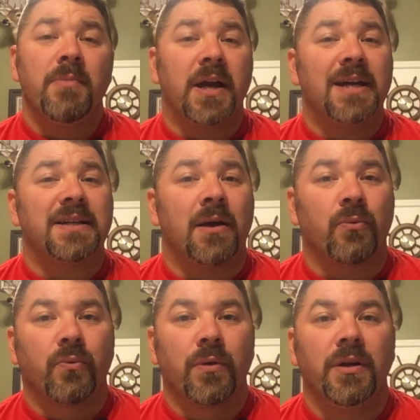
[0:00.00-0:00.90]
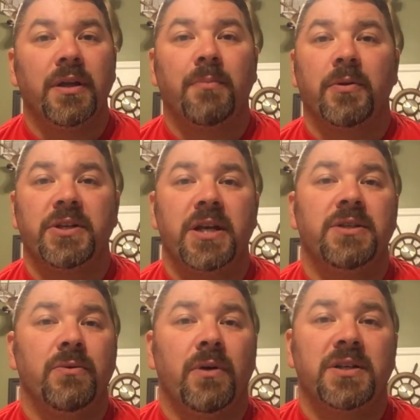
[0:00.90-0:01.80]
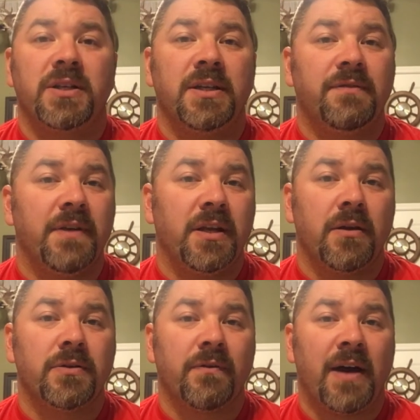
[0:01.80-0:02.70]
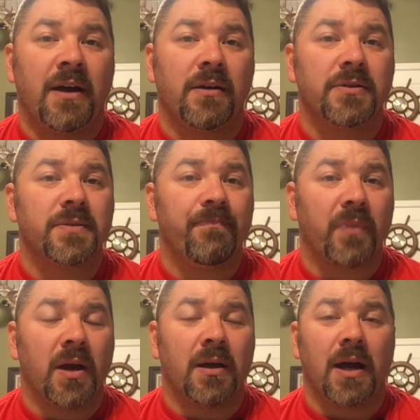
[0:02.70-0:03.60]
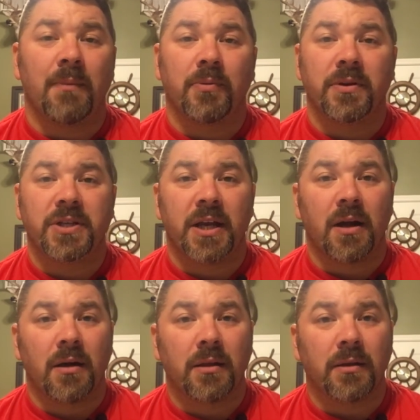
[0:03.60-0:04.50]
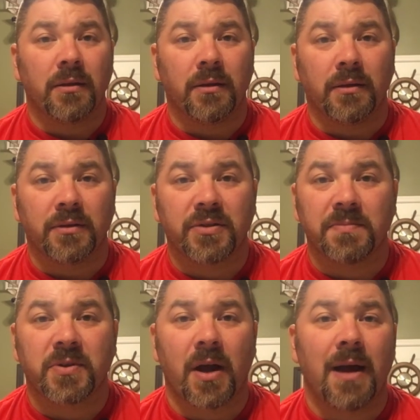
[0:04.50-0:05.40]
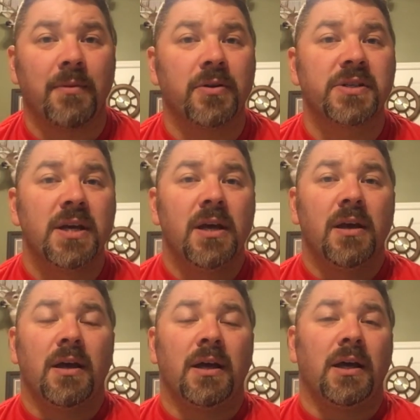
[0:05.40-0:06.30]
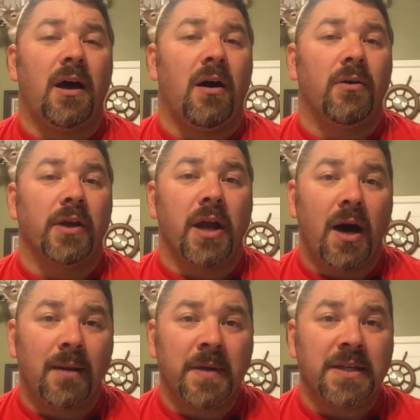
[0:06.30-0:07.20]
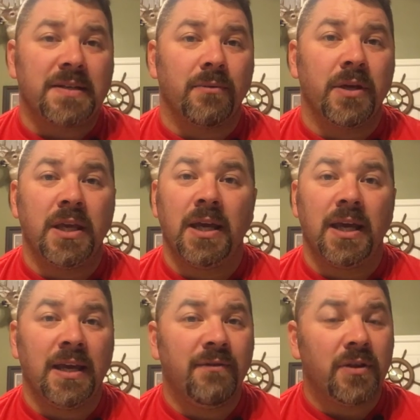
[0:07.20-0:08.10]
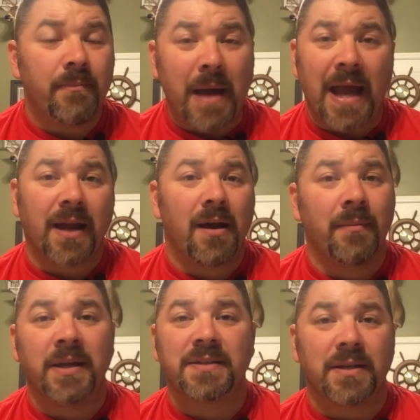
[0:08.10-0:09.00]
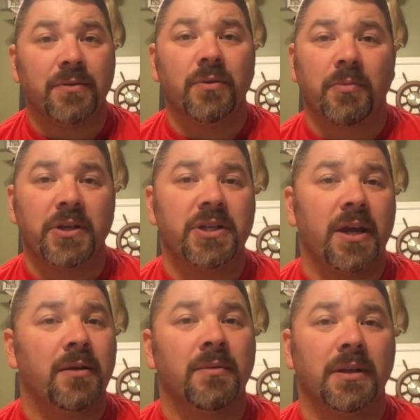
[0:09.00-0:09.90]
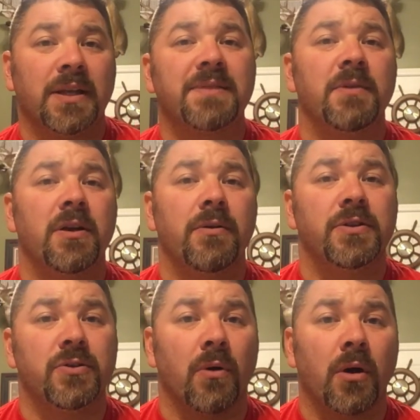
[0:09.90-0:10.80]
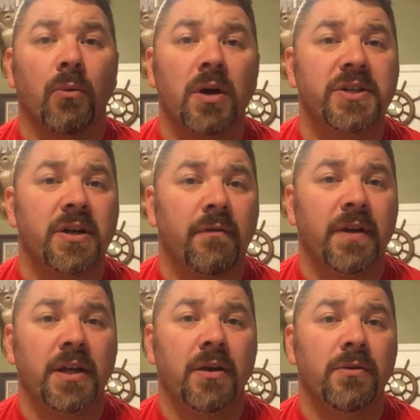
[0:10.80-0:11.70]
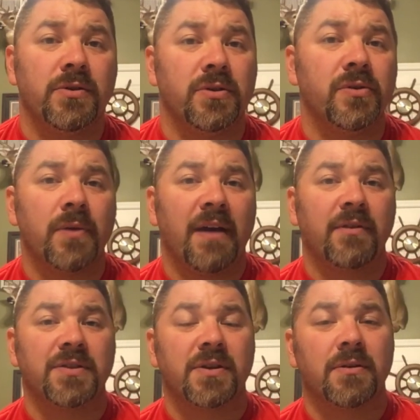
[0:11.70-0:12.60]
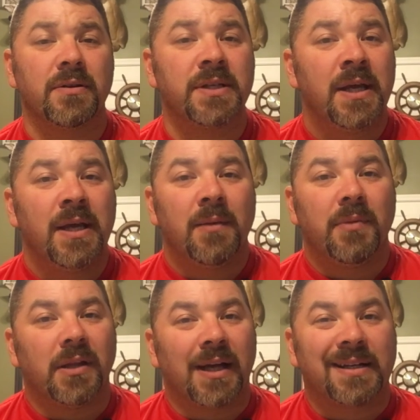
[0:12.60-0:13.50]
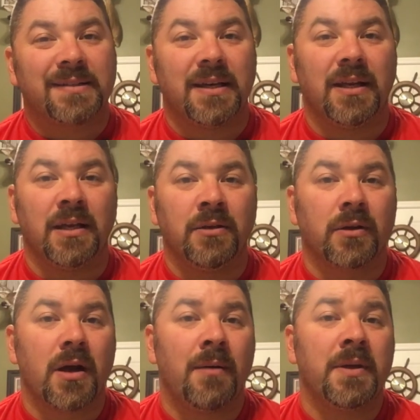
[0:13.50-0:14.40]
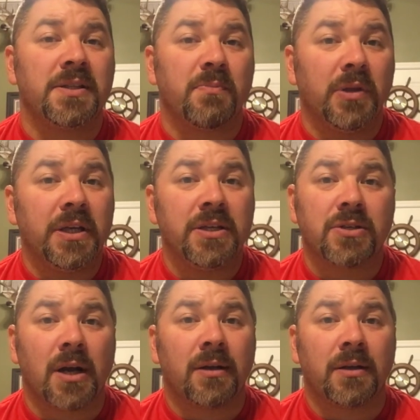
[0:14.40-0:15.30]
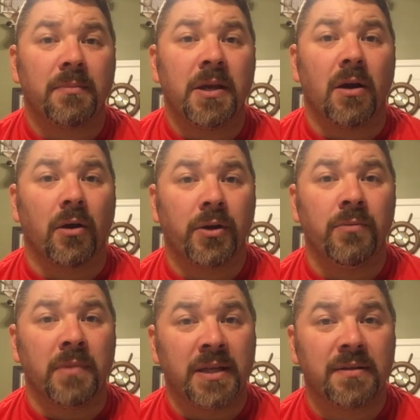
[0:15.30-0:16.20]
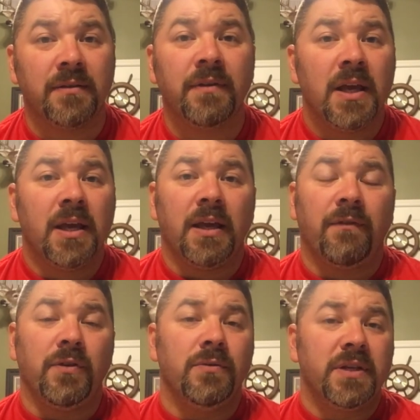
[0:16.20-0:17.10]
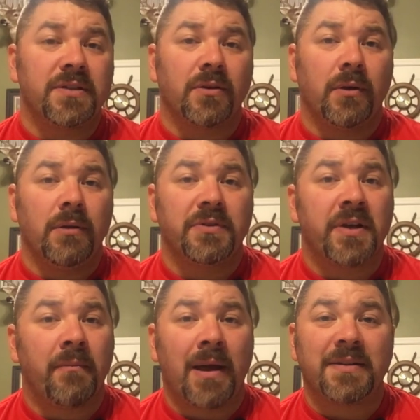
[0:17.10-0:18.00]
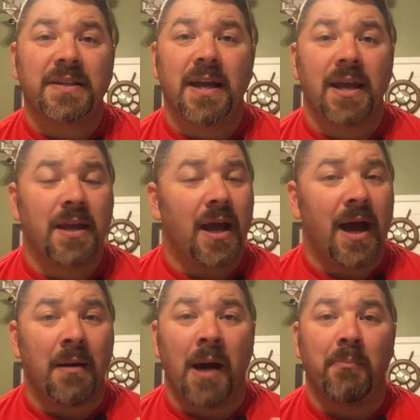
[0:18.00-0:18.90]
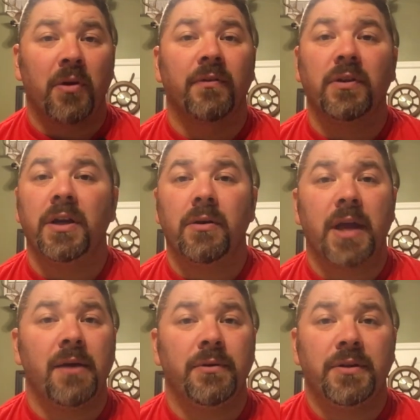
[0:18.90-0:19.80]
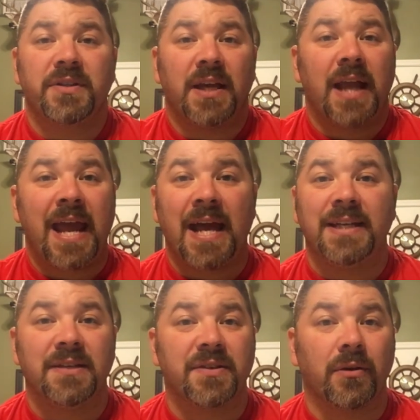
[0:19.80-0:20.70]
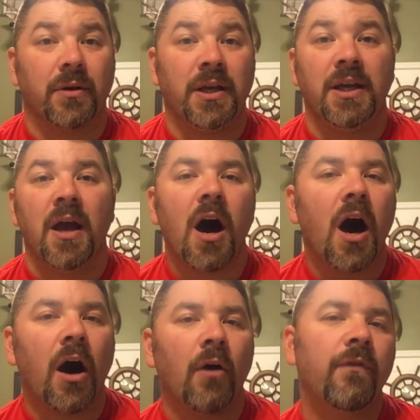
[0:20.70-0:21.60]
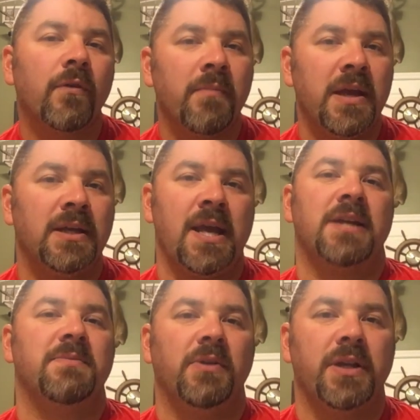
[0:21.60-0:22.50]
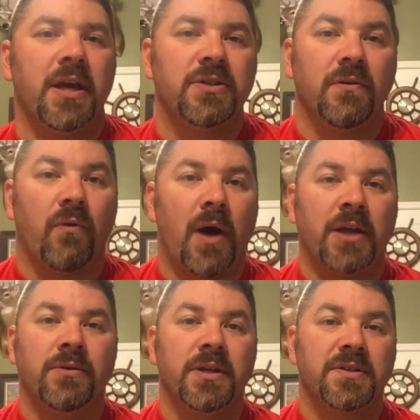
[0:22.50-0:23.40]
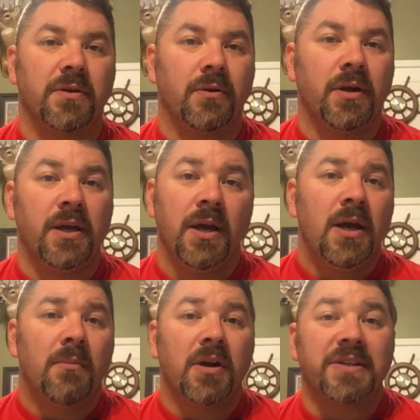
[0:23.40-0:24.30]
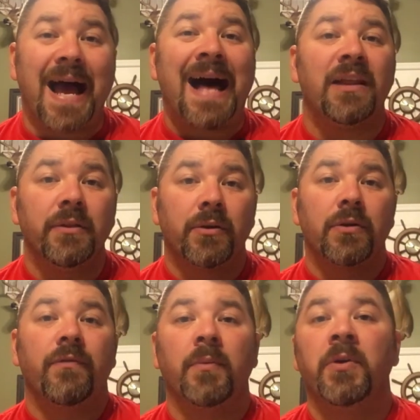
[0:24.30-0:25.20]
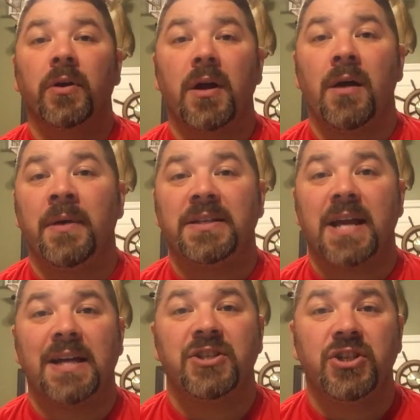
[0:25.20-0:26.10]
But guys, I really appreciate you watching these videos of ours. I appreciate all the subscribers, all the comments that we get, even the bad comments. I do appreciate them. It lets me know that you are watching our videos. You do have concerns. But like I said, in your comments, please try not to be argumentative. If you disagree with something I say, I'm perfectly okay with you saying, hey, I disagree. Offer me an explanation of why you disagree, because I learn from your comments, guys.